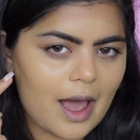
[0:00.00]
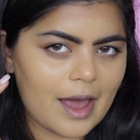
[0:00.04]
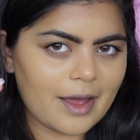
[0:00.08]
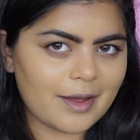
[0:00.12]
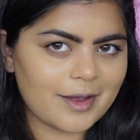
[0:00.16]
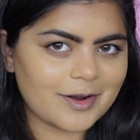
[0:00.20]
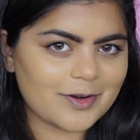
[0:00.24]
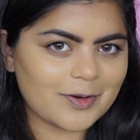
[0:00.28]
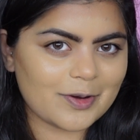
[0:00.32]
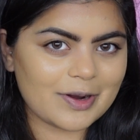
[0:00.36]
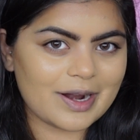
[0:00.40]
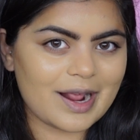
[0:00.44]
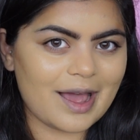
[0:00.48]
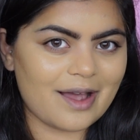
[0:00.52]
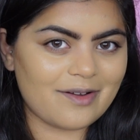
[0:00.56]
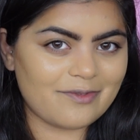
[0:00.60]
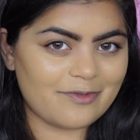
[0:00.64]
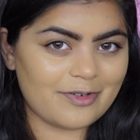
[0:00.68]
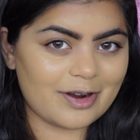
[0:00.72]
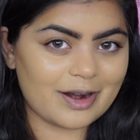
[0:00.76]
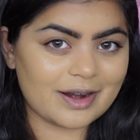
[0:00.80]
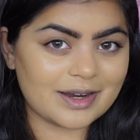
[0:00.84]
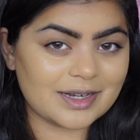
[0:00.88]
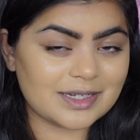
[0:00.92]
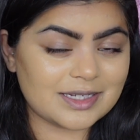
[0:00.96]
I don't
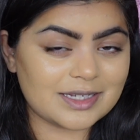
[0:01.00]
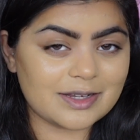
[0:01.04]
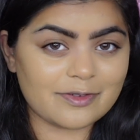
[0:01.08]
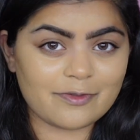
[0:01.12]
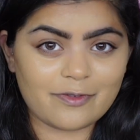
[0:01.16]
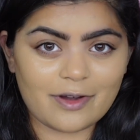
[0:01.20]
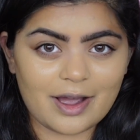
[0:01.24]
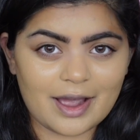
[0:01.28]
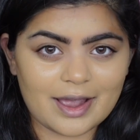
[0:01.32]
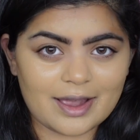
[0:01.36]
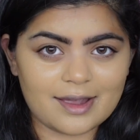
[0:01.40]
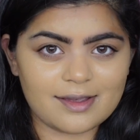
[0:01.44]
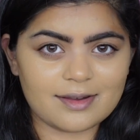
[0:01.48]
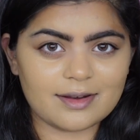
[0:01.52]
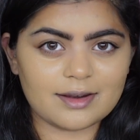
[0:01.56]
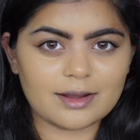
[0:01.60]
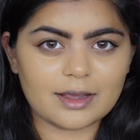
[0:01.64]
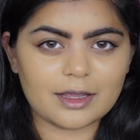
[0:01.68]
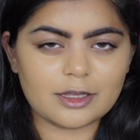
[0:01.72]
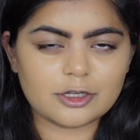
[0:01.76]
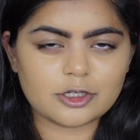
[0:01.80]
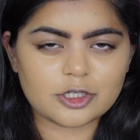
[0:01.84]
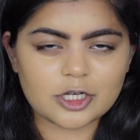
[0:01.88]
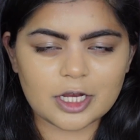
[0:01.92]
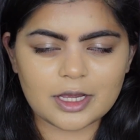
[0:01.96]
have very
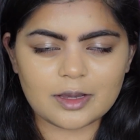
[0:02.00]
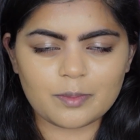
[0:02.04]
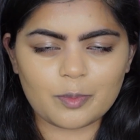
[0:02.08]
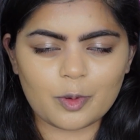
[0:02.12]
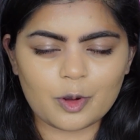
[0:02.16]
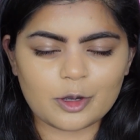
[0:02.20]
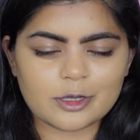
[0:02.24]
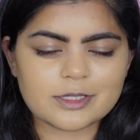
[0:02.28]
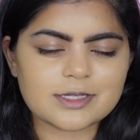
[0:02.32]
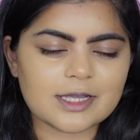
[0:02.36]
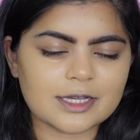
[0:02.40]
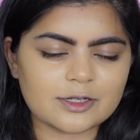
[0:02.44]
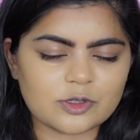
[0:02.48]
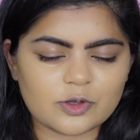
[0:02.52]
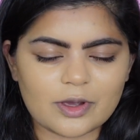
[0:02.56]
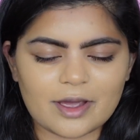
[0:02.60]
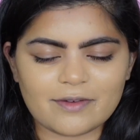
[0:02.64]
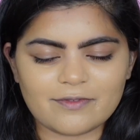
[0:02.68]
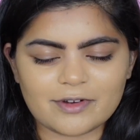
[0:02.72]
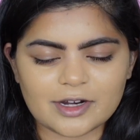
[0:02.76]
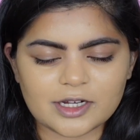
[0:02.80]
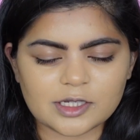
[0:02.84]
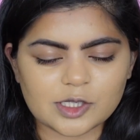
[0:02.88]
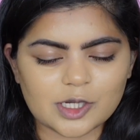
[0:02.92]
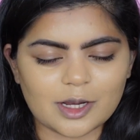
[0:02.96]
defined cheekbones. I do
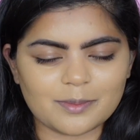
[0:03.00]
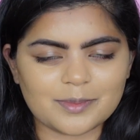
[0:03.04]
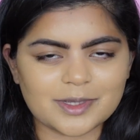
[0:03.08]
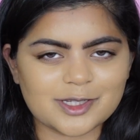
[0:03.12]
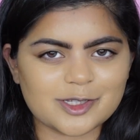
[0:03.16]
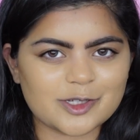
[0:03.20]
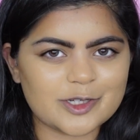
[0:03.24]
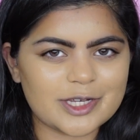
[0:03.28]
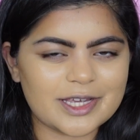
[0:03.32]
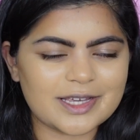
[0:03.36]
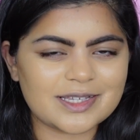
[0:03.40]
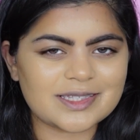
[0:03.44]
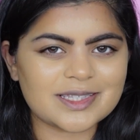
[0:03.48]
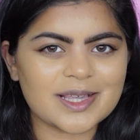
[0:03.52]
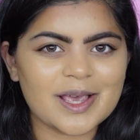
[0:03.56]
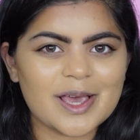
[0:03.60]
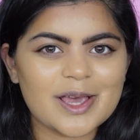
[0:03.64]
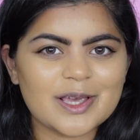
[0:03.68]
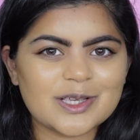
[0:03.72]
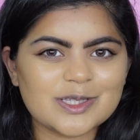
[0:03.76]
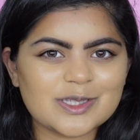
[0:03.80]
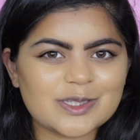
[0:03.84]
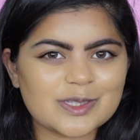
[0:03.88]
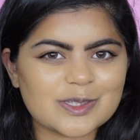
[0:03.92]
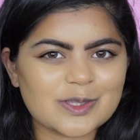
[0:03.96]
have very chubby cheeks.
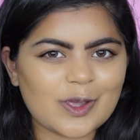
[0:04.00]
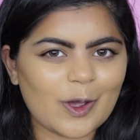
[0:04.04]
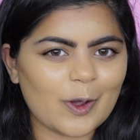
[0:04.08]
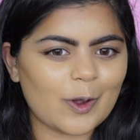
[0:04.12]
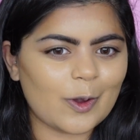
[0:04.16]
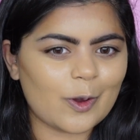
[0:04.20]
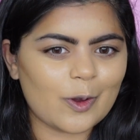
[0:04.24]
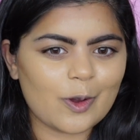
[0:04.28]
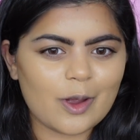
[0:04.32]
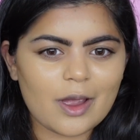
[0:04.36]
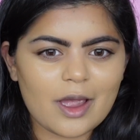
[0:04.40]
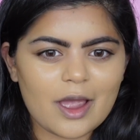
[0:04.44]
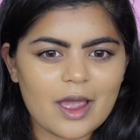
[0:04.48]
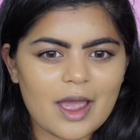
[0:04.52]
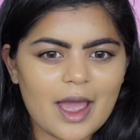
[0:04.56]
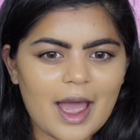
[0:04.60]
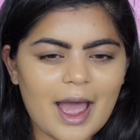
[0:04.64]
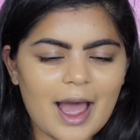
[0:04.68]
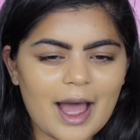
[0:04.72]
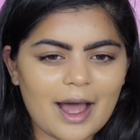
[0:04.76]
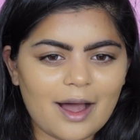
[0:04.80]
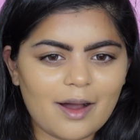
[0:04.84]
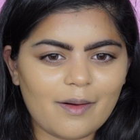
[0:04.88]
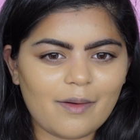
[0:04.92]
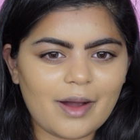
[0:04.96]
So
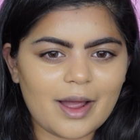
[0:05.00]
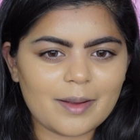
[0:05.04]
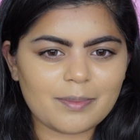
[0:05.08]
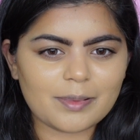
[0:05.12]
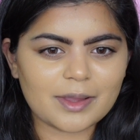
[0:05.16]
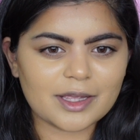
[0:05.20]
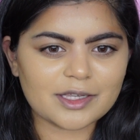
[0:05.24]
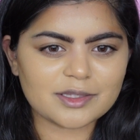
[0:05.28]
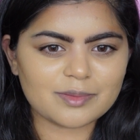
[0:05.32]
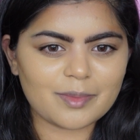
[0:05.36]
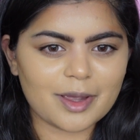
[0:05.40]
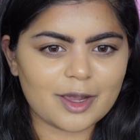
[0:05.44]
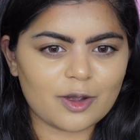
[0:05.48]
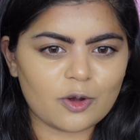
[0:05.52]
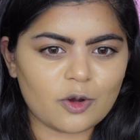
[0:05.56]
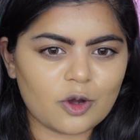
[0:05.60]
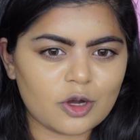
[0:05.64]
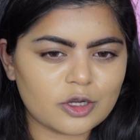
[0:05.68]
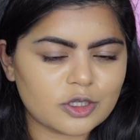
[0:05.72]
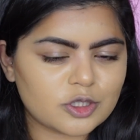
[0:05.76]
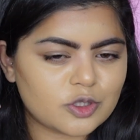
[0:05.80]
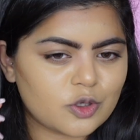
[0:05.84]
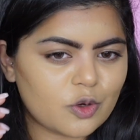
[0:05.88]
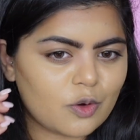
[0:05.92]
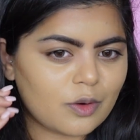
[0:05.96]
how I place my
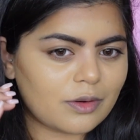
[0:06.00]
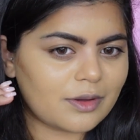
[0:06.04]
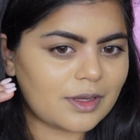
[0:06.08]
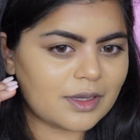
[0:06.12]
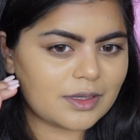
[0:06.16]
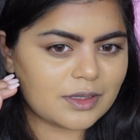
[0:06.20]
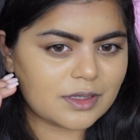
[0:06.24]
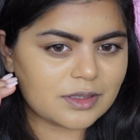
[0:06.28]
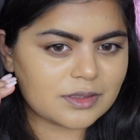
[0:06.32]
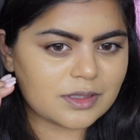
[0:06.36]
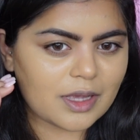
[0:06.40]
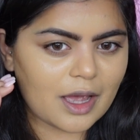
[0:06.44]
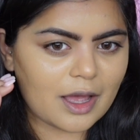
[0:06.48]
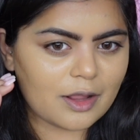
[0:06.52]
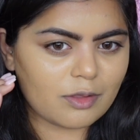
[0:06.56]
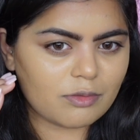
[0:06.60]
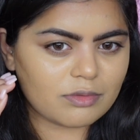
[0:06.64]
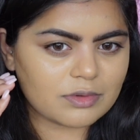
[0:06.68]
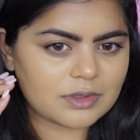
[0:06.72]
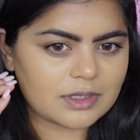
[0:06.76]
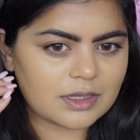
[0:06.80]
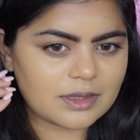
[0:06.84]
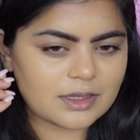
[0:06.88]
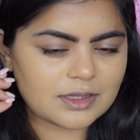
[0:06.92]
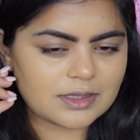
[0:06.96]
contour is I
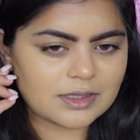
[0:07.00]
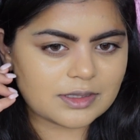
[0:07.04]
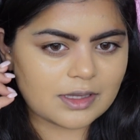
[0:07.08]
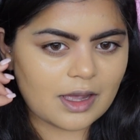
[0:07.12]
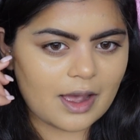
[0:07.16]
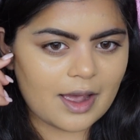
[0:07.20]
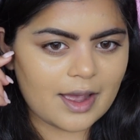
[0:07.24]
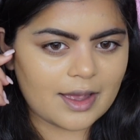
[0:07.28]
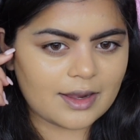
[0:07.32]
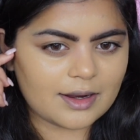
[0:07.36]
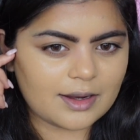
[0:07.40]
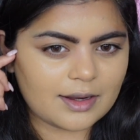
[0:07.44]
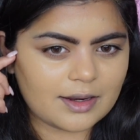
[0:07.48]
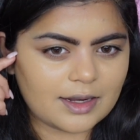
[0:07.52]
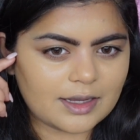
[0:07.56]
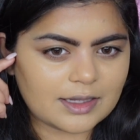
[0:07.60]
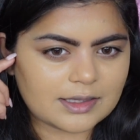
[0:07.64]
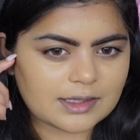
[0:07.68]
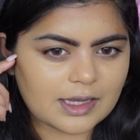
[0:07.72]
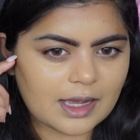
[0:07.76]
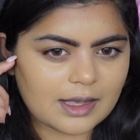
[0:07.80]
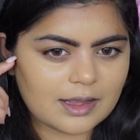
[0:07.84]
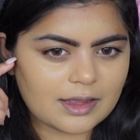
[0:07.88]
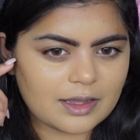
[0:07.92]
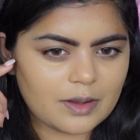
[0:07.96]
look to the side and
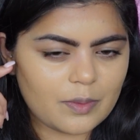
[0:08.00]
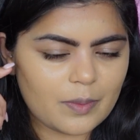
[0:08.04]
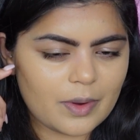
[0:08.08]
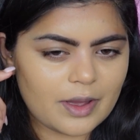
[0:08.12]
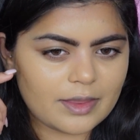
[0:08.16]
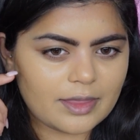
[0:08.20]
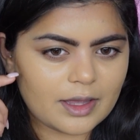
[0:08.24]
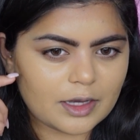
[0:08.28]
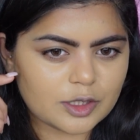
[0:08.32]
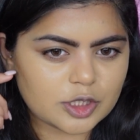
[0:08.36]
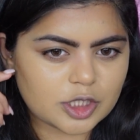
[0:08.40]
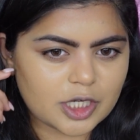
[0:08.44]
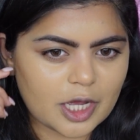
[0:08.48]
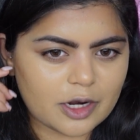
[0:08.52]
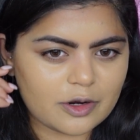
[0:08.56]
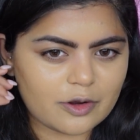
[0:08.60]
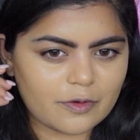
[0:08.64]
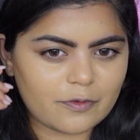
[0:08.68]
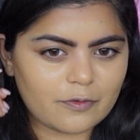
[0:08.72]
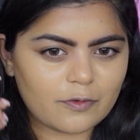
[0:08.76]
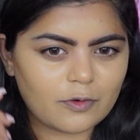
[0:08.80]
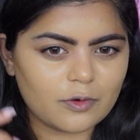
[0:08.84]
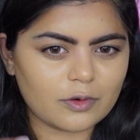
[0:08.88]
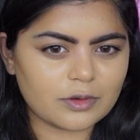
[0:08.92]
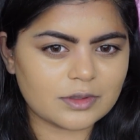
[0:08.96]
exactly where that
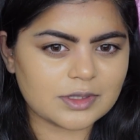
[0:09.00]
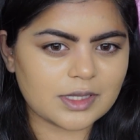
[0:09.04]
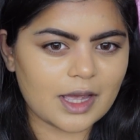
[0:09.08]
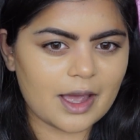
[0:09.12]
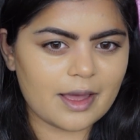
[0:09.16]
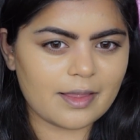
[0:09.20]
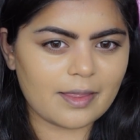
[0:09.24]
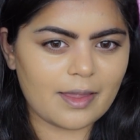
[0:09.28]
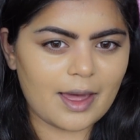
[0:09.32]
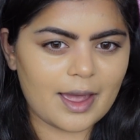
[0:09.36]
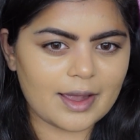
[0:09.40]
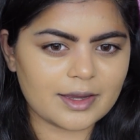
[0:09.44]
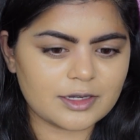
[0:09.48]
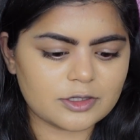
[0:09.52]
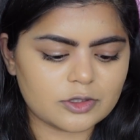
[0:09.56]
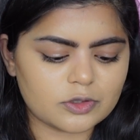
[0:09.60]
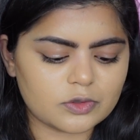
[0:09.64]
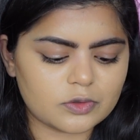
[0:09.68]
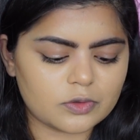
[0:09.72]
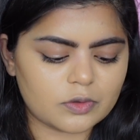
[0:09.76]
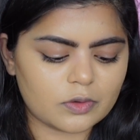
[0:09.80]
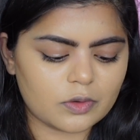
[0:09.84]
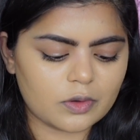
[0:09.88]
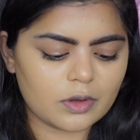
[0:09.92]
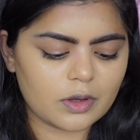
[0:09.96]
shadow falls, I like
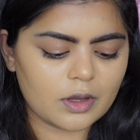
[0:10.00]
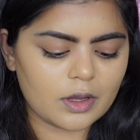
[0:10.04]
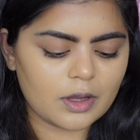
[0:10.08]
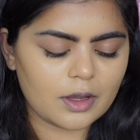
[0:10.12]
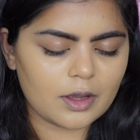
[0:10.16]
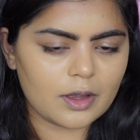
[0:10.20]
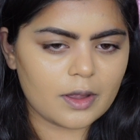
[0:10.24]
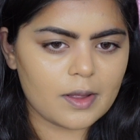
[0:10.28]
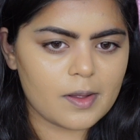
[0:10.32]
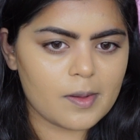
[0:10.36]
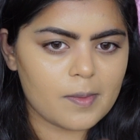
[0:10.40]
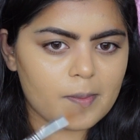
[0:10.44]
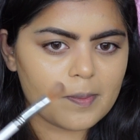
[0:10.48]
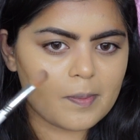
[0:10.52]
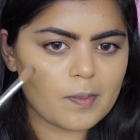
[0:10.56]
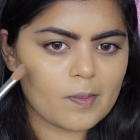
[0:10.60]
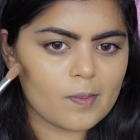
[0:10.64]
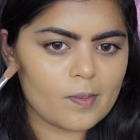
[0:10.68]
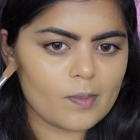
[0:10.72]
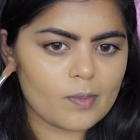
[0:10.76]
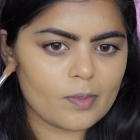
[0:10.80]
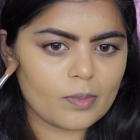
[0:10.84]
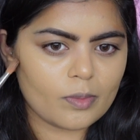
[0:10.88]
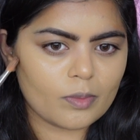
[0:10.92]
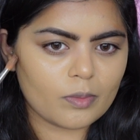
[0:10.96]
to
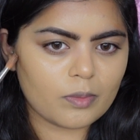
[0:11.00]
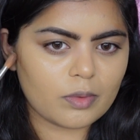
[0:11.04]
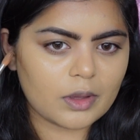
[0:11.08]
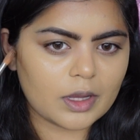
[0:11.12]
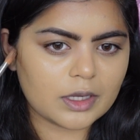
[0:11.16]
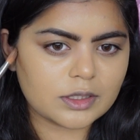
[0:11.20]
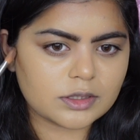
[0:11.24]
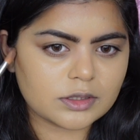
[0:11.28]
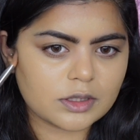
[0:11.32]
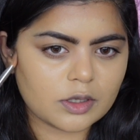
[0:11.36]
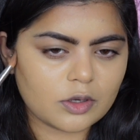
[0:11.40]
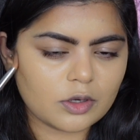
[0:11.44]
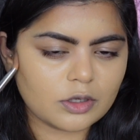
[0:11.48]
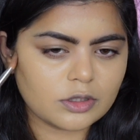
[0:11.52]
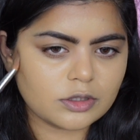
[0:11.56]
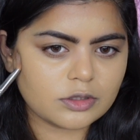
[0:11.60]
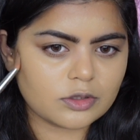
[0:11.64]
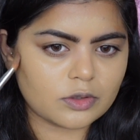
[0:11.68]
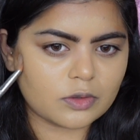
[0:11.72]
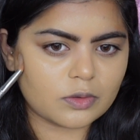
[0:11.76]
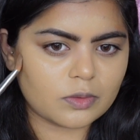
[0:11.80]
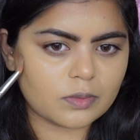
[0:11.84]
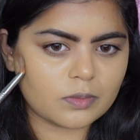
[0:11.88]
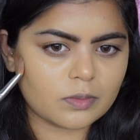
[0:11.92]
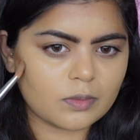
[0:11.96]
place the
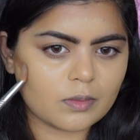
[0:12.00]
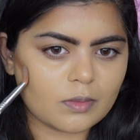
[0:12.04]
contour.